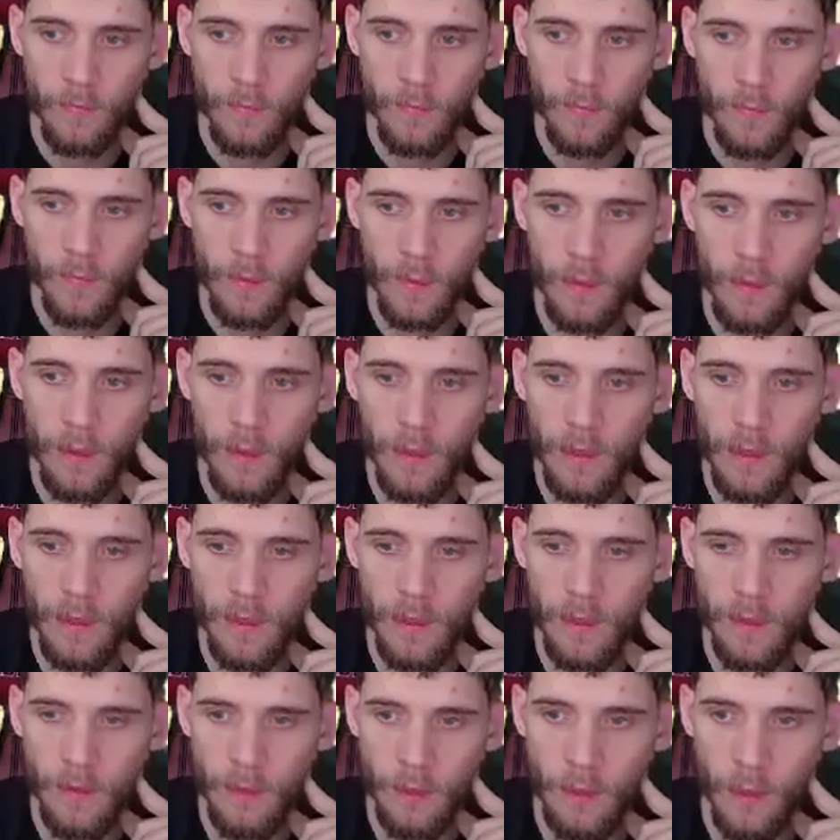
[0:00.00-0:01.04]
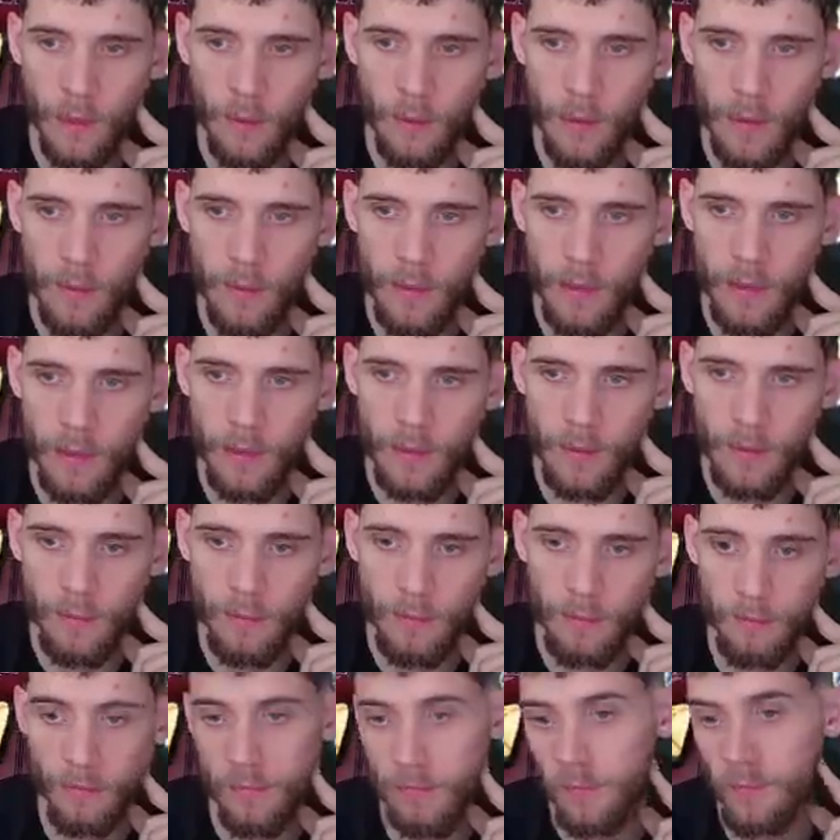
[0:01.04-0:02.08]
And then he dies right away because
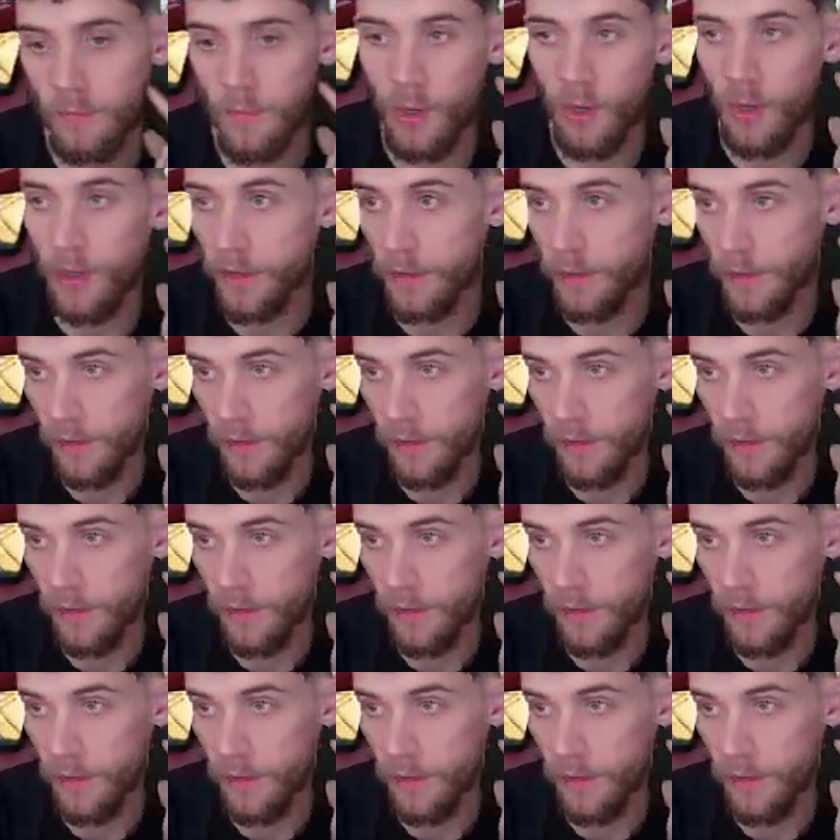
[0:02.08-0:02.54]
Marius